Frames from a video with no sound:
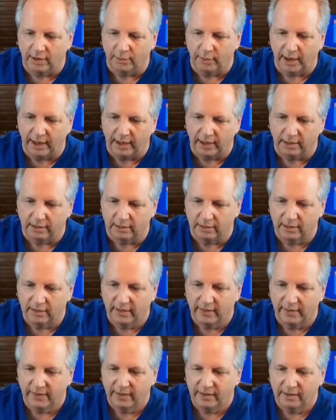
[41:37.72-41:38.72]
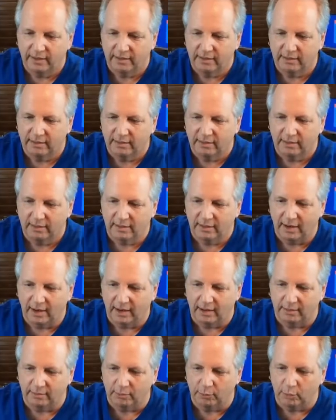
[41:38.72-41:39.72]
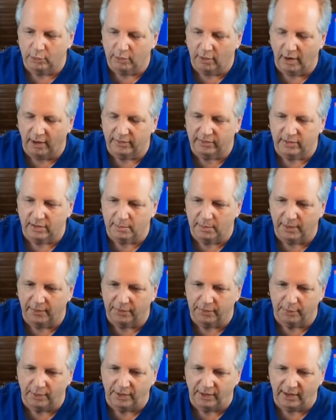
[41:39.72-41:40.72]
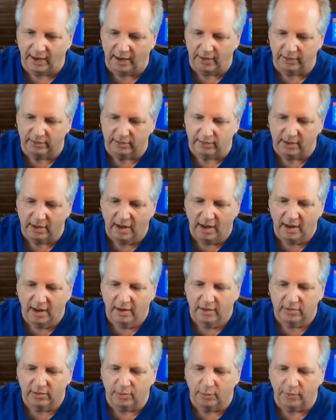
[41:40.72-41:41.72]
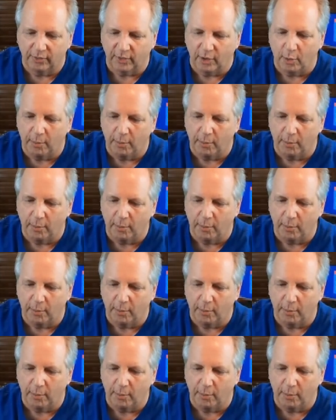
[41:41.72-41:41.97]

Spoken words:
radial, and we'll cross it above 3,000. So if we go